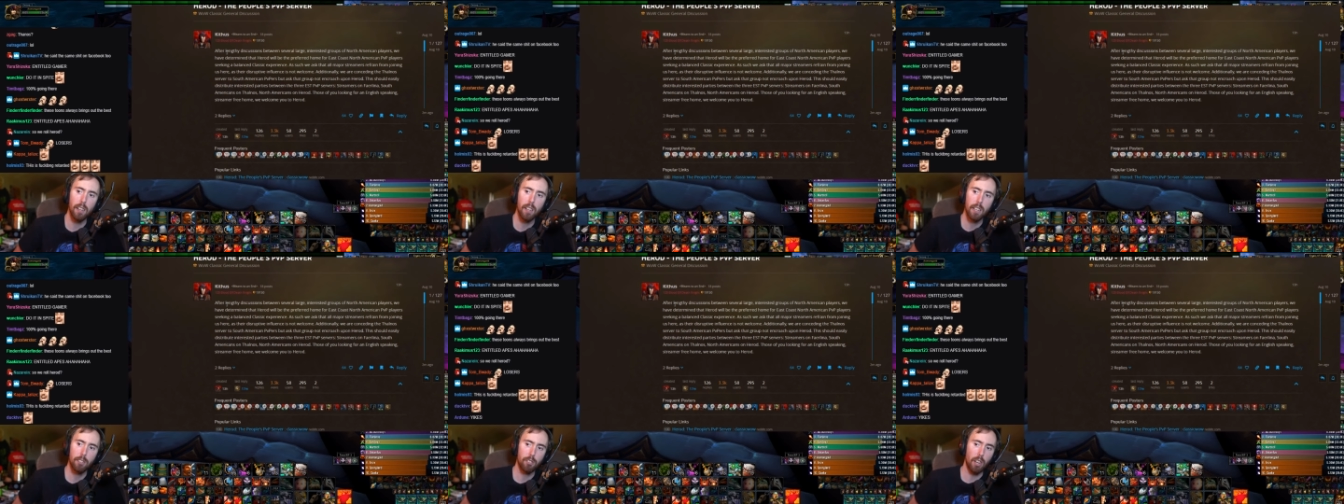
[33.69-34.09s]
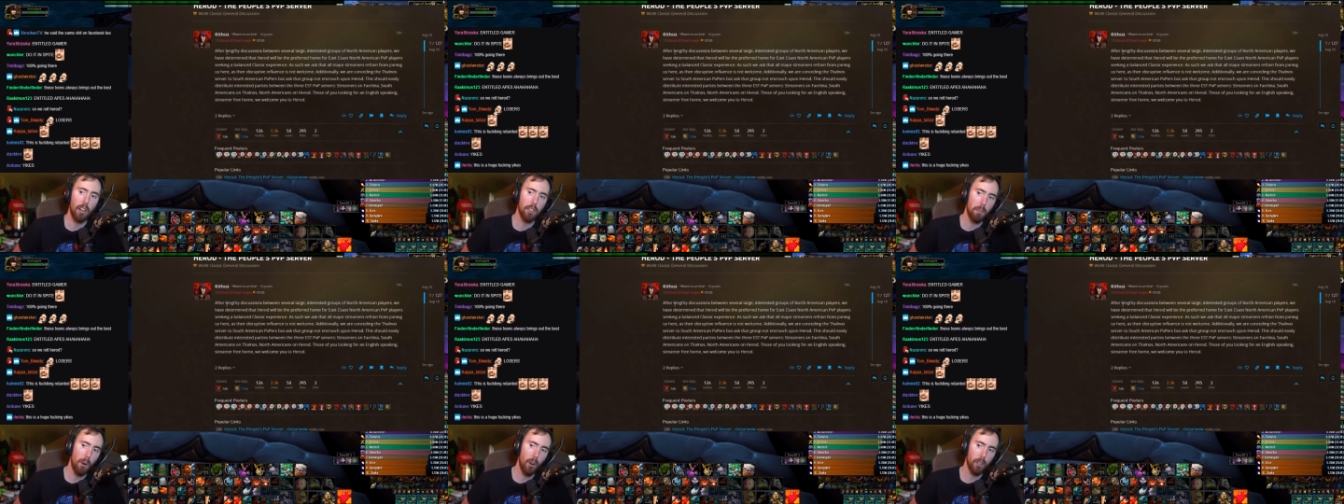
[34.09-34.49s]
South
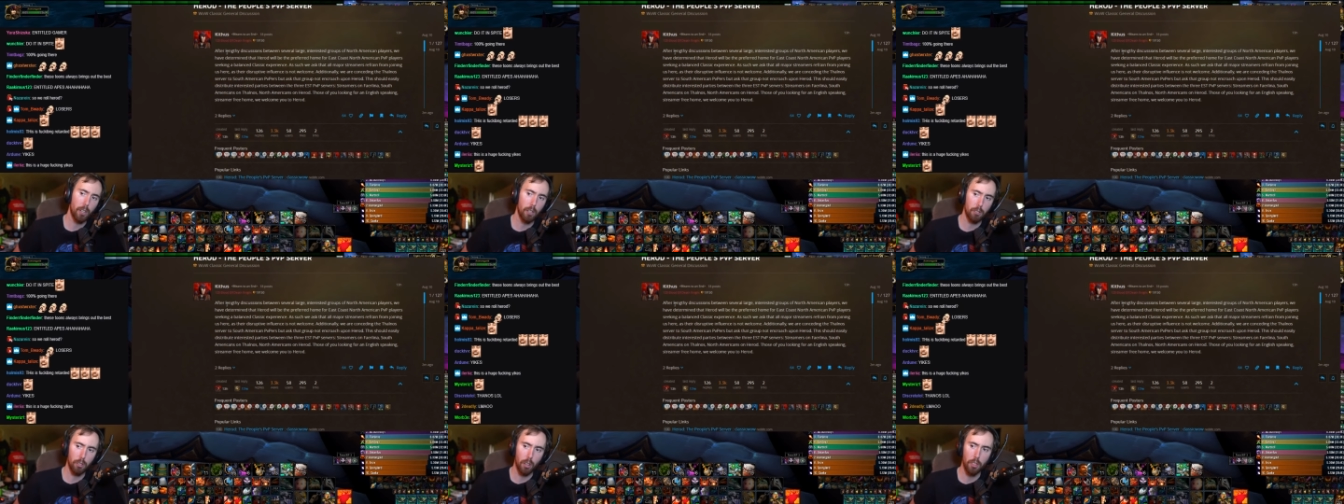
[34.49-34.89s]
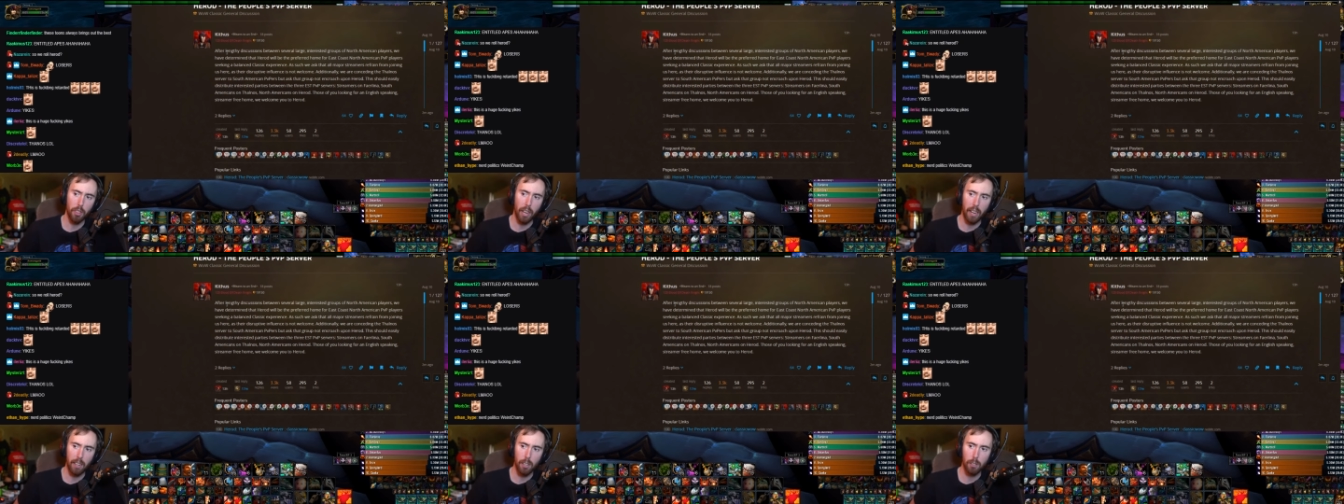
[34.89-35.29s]
Americans on
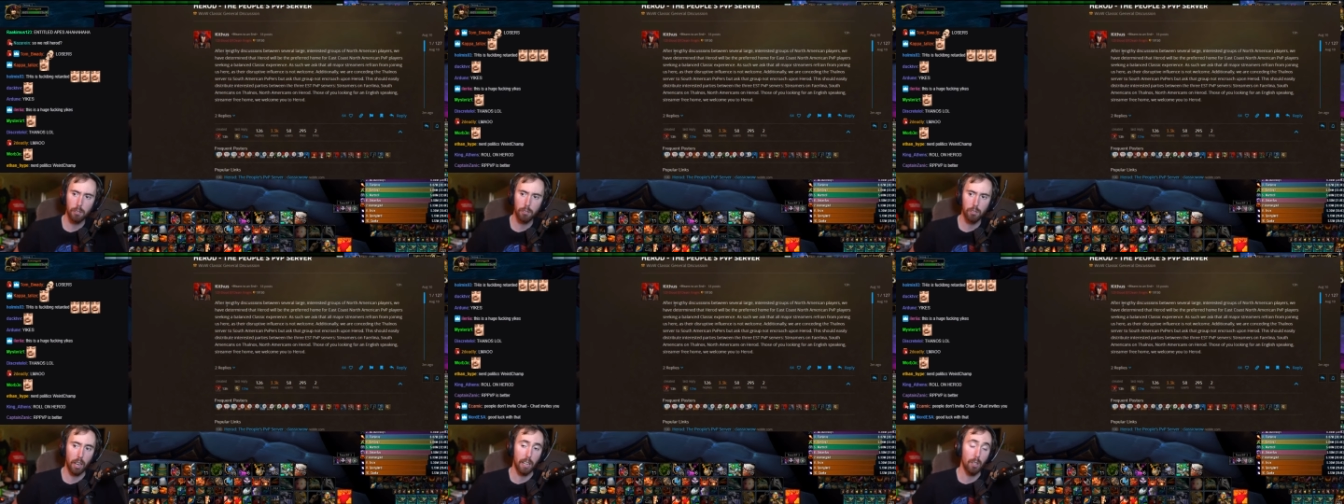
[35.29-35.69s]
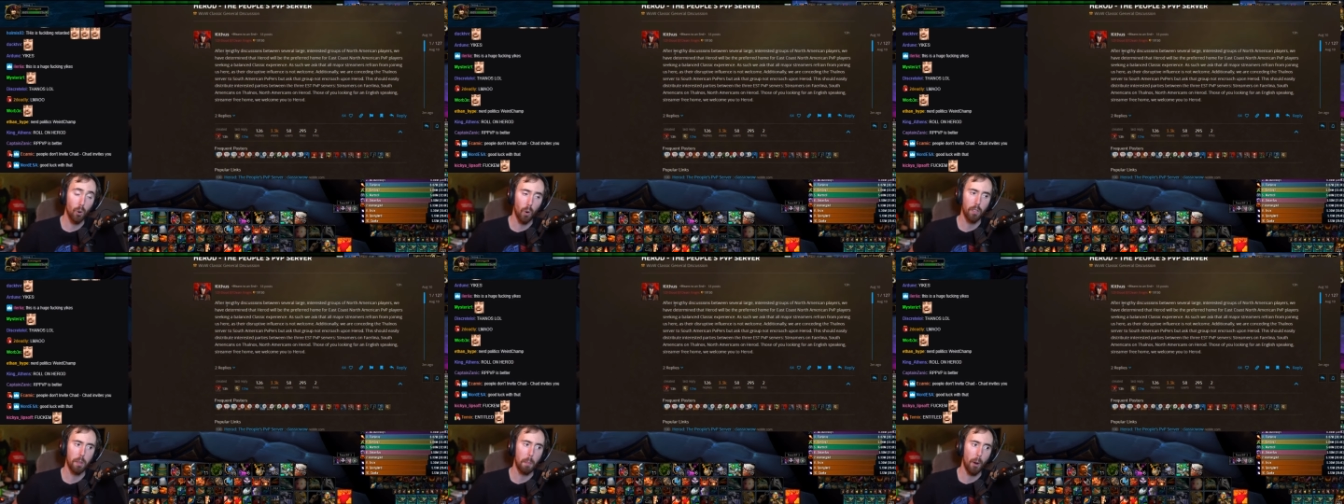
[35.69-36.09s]
Thalnos, and
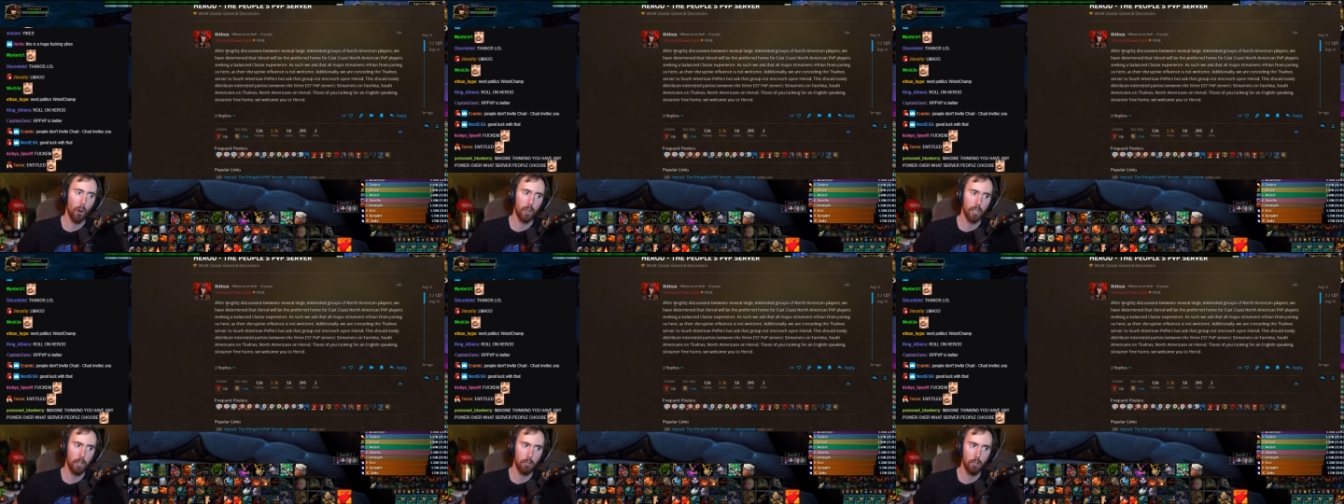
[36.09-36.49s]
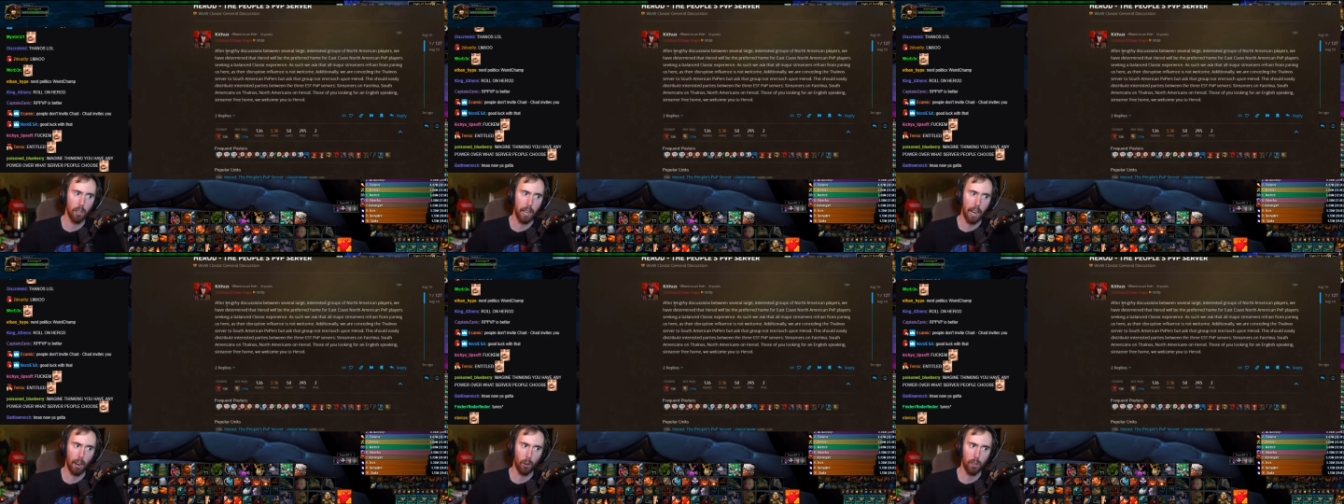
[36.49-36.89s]
North Americans on
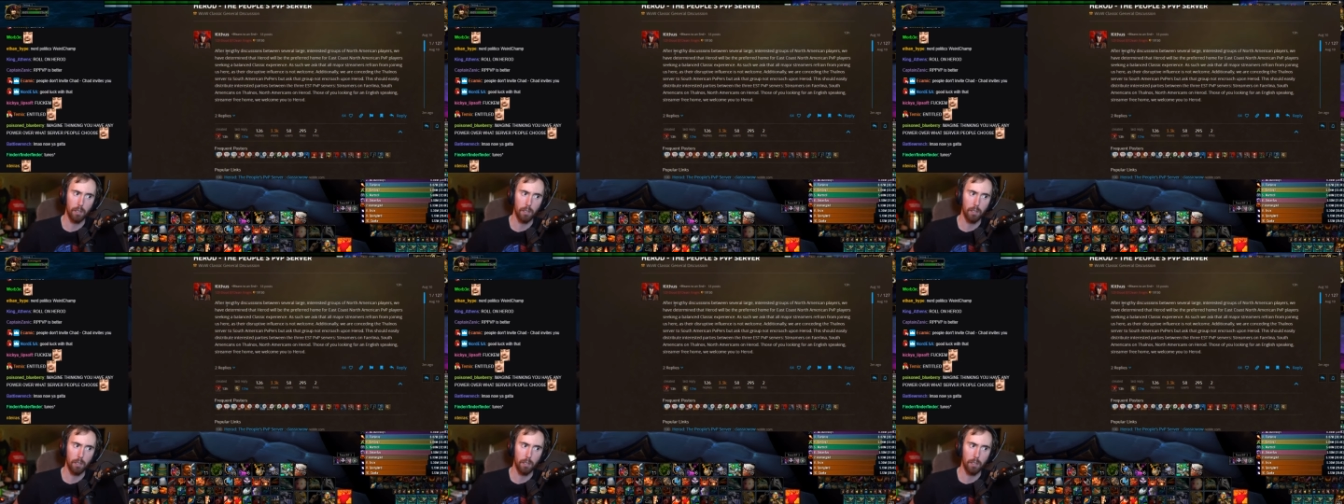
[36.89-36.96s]
Herod.